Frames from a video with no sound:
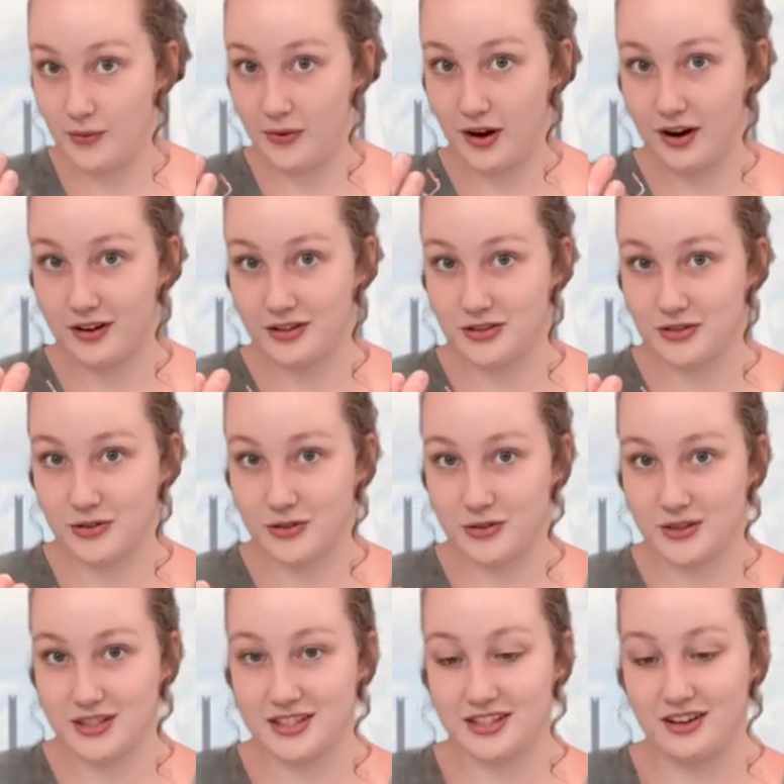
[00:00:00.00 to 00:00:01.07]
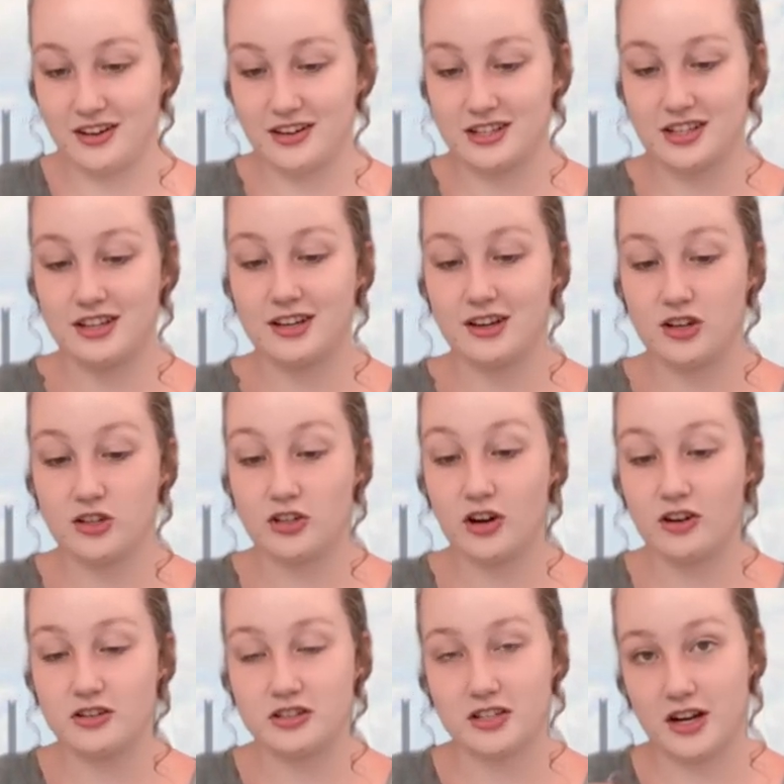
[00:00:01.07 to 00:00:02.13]
our screw is not
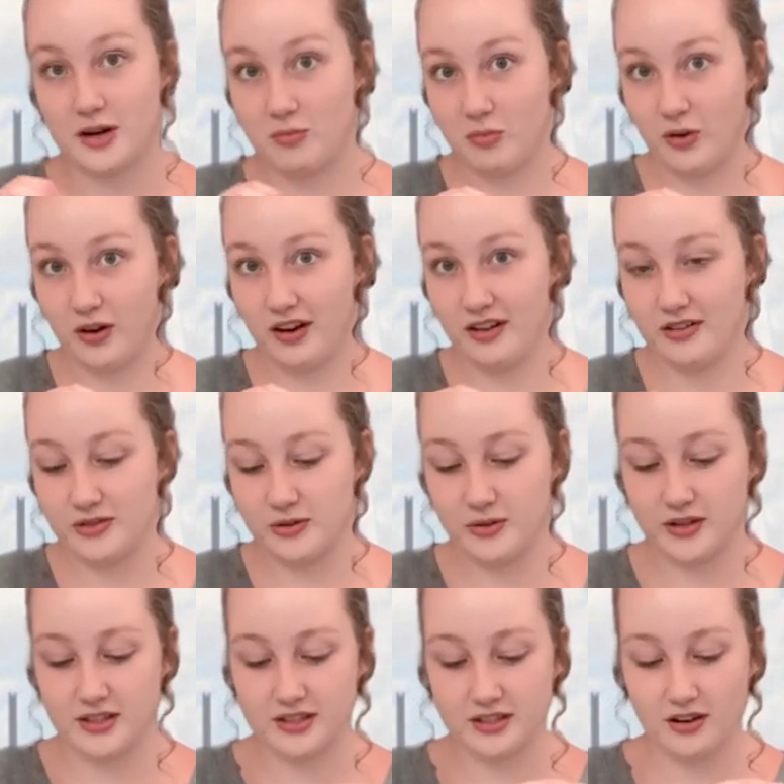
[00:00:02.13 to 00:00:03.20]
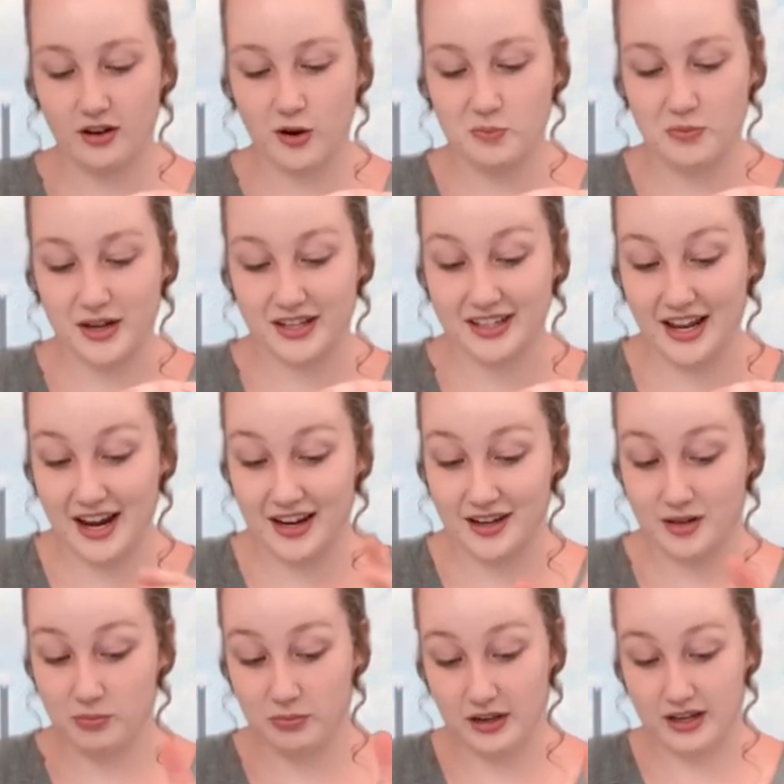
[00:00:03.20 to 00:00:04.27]
charged anymore, so it is not magnetic.
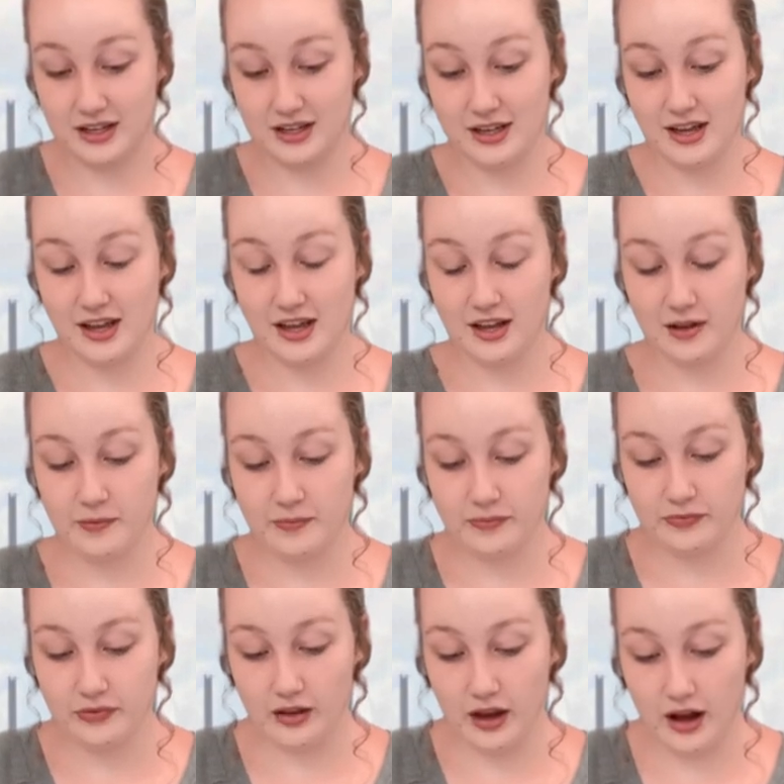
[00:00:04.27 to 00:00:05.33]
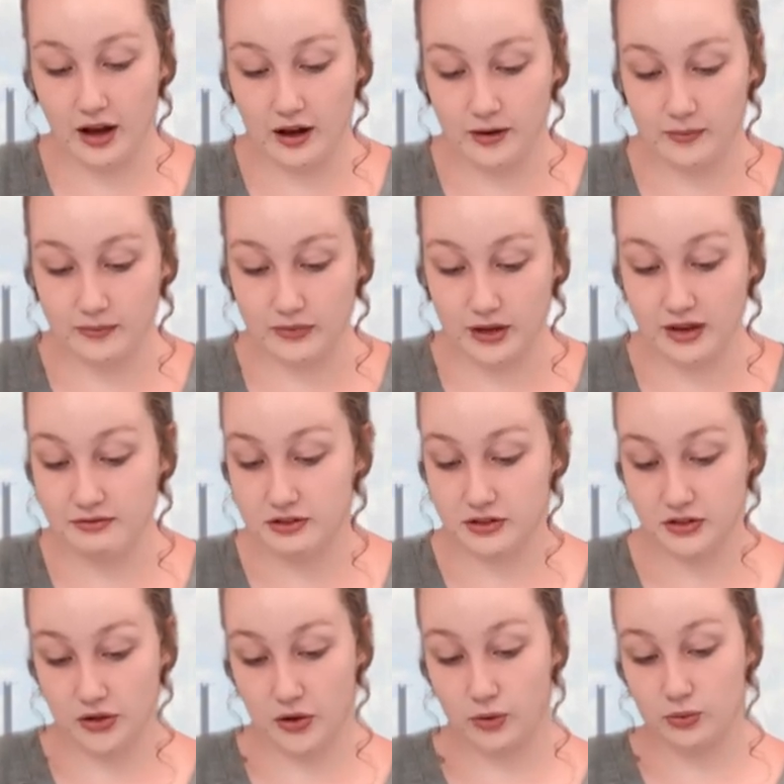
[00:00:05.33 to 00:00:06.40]
But even
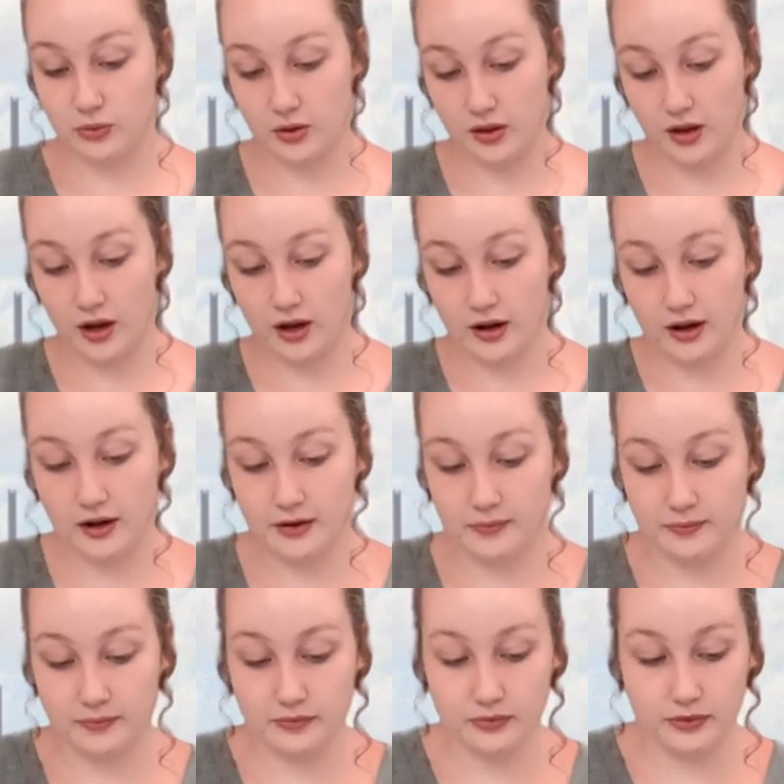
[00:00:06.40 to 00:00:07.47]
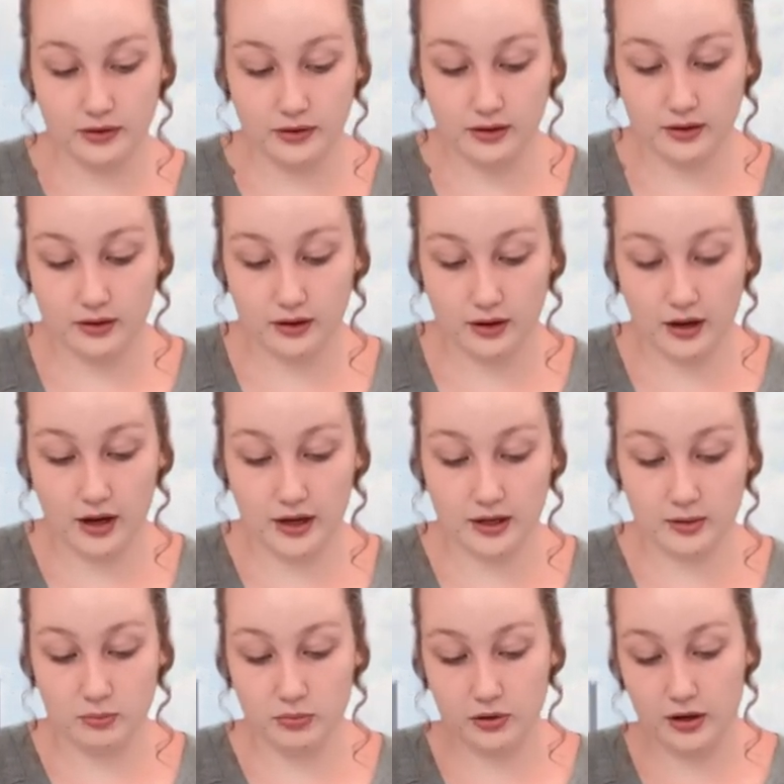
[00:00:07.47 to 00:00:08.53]
so, I
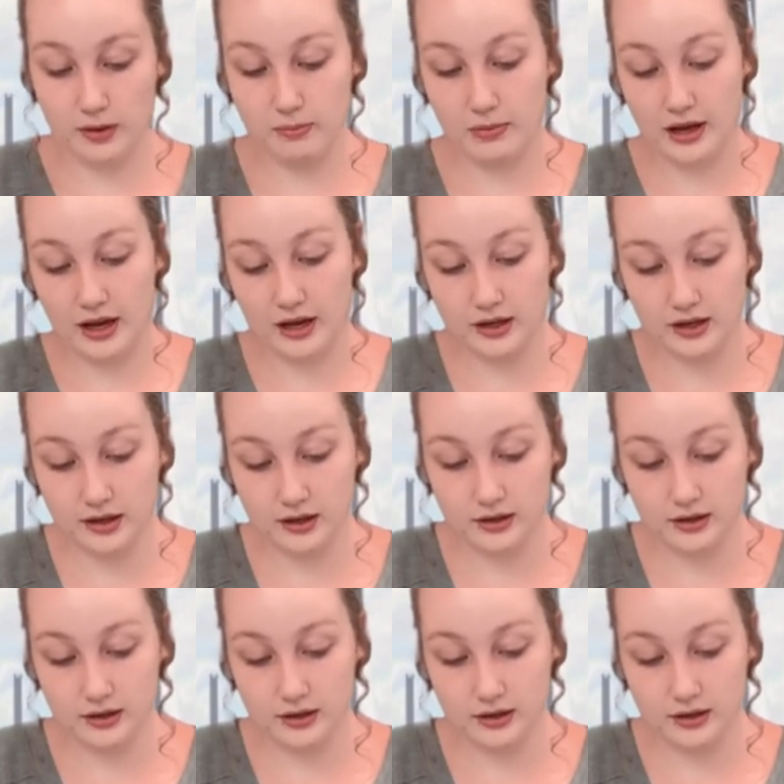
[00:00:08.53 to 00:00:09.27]
can put it back